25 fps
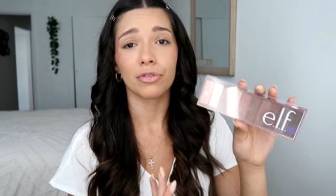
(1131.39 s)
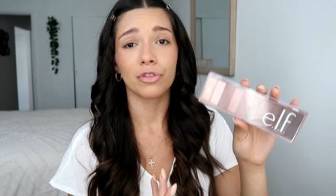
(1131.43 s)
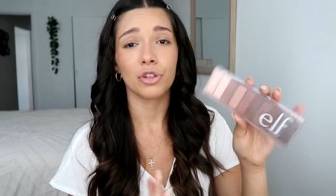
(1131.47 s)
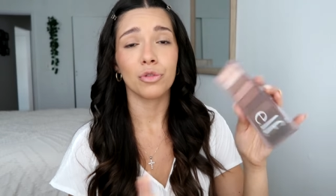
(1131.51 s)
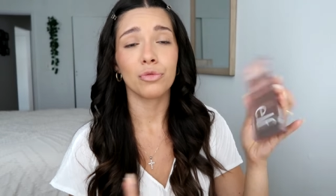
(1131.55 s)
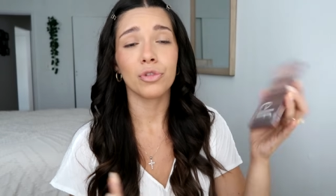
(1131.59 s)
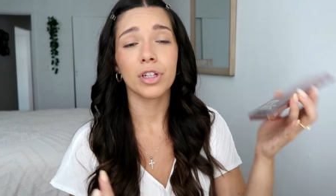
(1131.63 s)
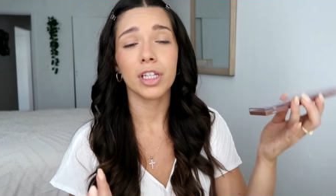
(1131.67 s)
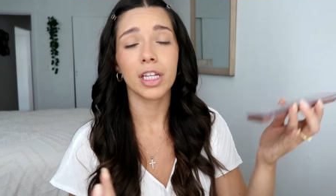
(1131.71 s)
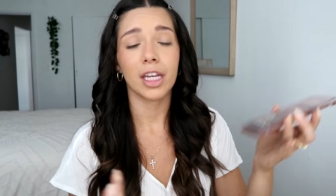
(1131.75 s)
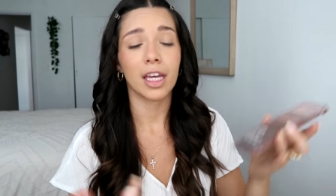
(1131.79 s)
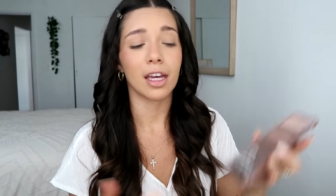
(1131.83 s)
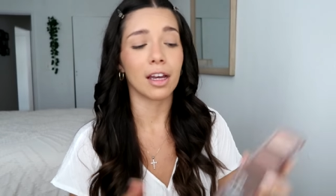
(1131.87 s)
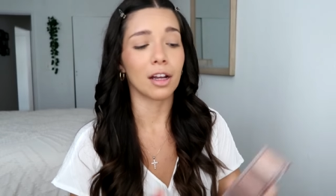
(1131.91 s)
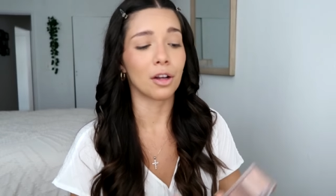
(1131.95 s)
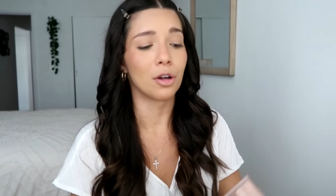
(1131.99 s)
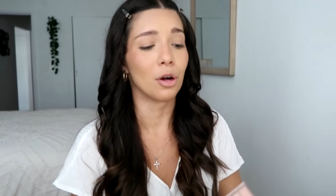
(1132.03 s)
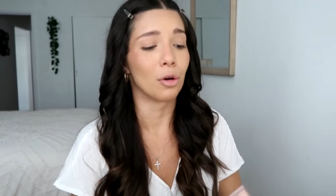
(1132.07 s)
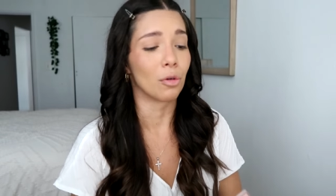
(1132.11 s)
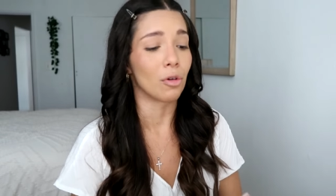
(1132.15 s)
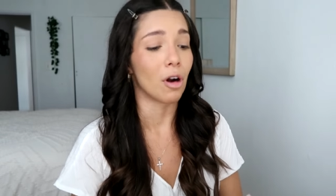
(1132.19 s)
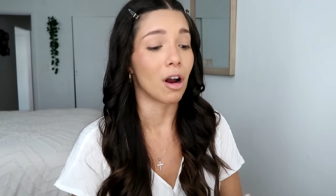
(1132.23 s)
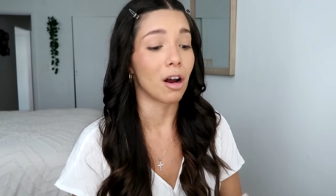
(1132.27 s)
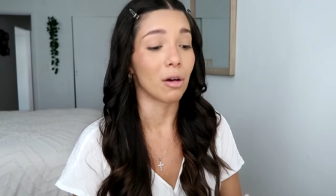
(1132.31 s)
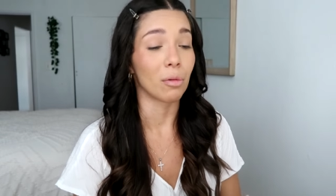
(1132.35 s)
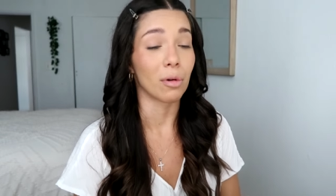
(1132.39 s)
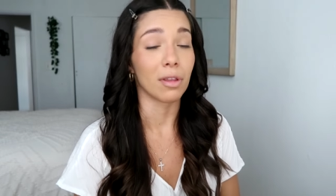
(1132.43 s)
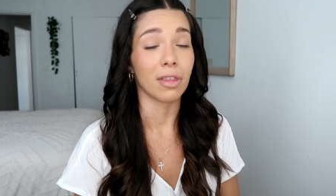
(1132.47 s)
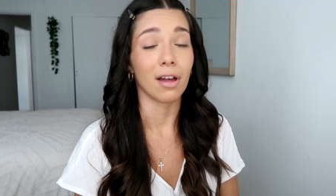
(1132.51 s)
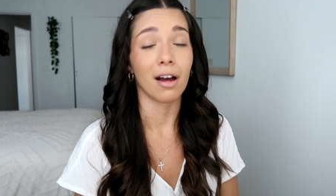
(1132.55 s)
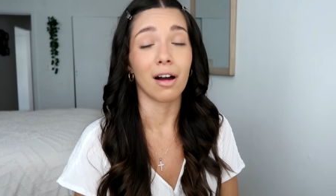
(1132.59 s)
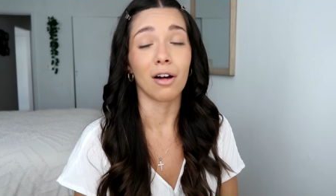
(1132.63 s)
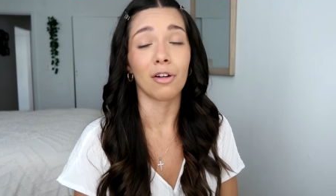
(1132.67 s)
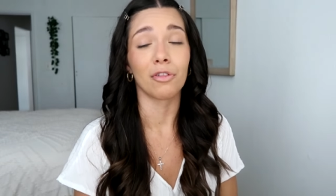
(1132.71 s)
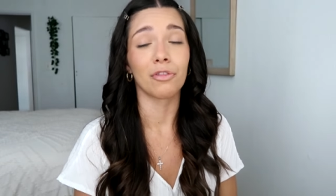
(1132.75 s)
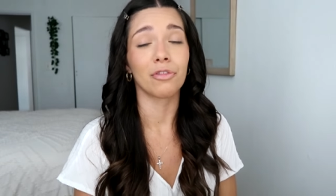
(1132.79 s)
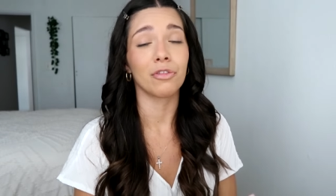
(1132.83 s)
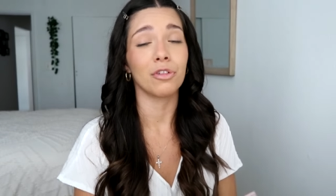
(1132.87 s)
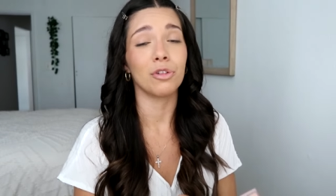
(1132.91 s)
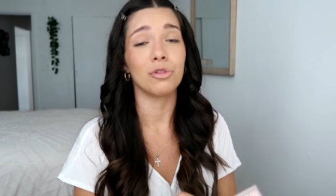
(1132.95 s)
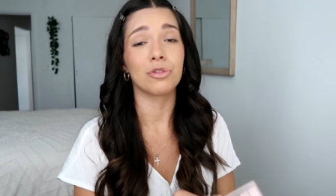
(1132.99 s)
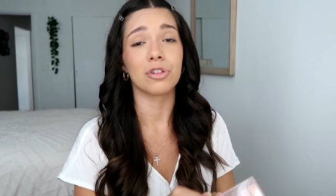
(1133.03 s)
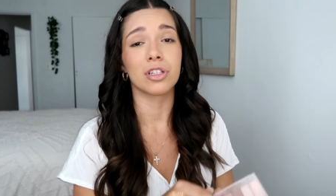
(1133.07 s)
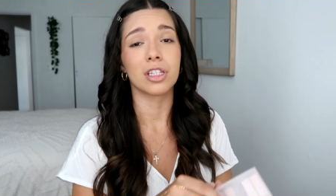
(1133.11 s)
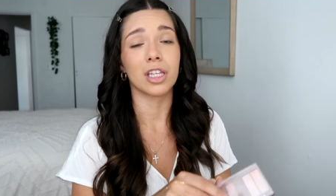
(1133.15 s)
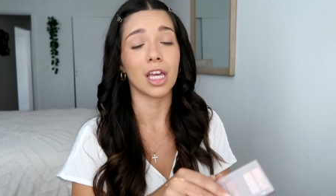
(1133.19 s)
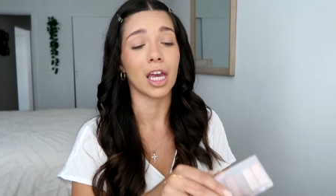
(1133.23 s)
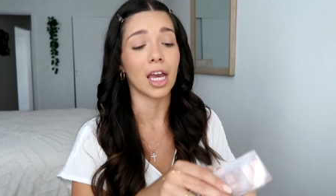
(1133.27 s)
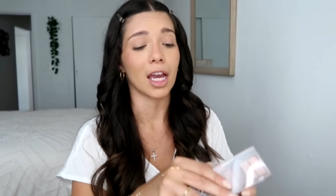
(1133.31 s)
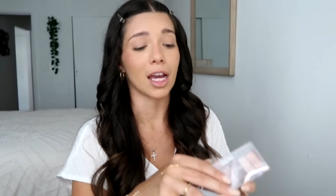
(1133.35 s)
You really can't go wrong with ELF. You
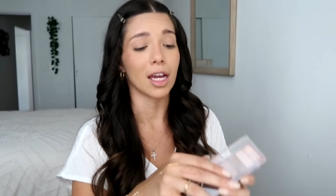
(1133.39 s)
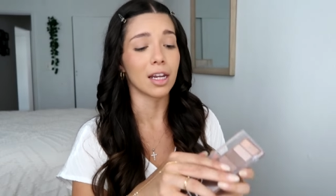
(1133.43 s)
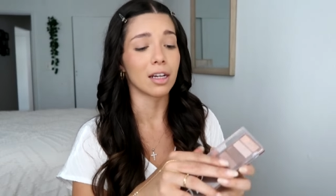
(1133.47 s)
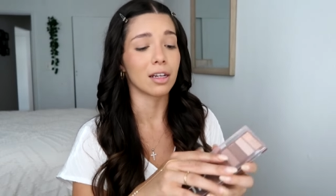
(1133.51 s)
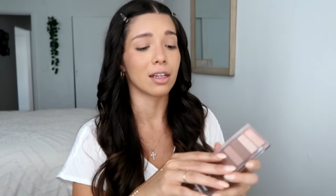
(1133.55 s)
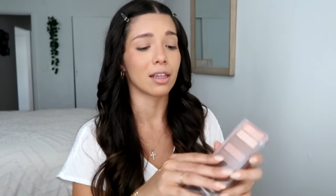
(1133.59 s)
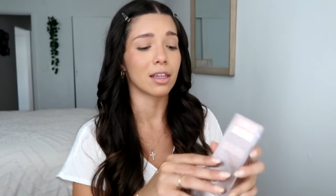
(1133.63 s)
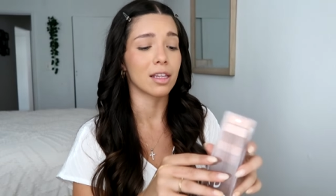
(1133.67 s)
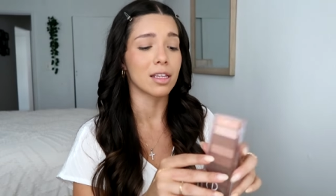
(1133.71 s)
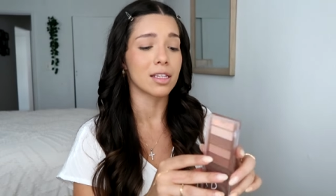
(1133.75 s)
just can't.